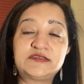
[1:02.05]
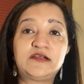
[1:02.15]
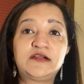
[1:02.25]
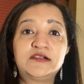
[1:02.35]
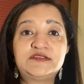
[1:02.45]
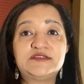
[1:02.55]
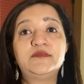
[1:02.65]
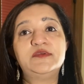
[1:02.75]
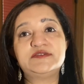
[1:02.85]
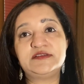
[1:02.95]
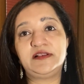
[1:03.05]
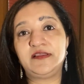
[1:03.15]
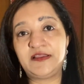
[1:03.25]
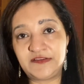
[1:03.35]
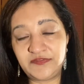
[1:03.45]
arts, and musical
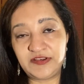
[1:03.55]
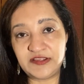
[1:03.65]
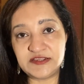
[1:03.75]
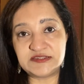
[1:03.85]
activities